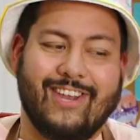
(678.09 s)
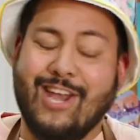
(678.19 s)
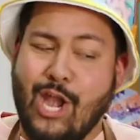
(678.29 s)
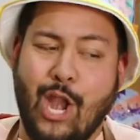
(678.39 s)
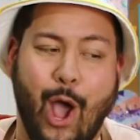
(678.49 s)

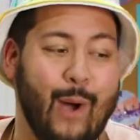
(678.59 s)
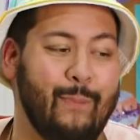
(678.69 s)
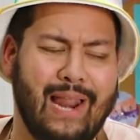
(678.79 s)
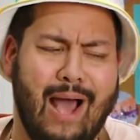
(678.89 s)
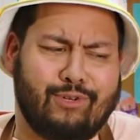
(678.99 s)
No,
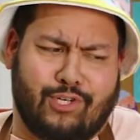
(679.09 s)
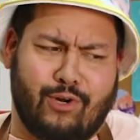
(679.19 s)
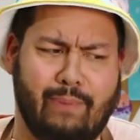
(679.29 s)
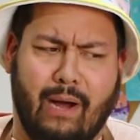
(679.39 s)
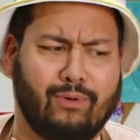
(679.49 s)
but I'm sure
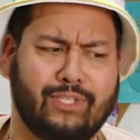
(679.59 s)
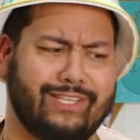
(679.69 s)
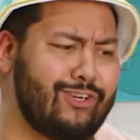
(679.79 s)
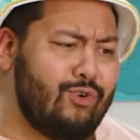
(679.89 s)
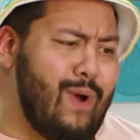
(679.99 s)
Bubbles is
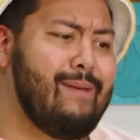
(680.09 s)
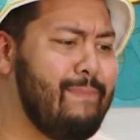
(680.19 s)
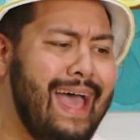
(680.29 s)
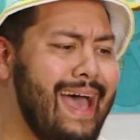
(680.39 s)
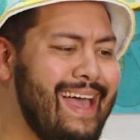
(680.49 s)
a great
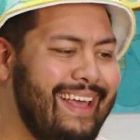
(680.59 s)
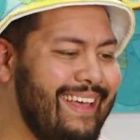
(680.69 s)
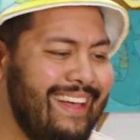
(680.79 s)
pet.